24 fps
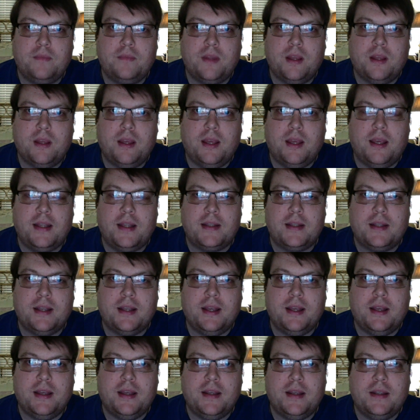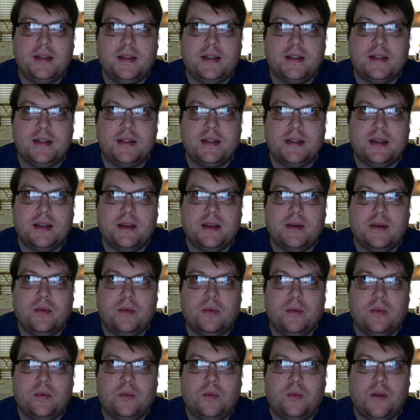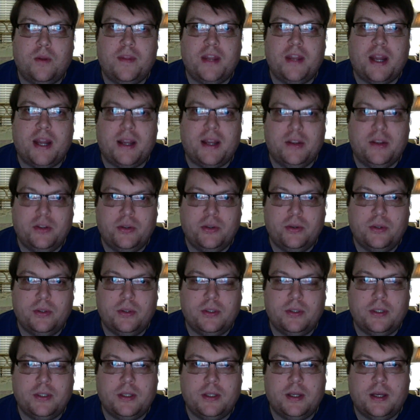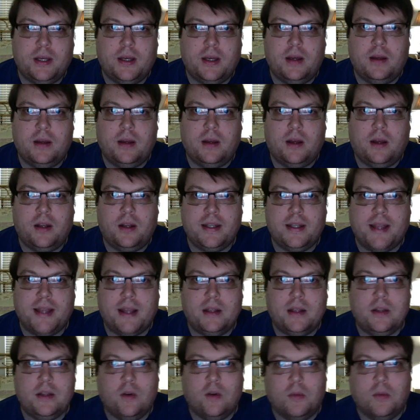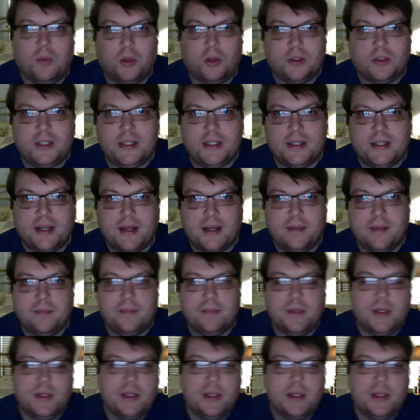it is one that I do on a daily or multi-time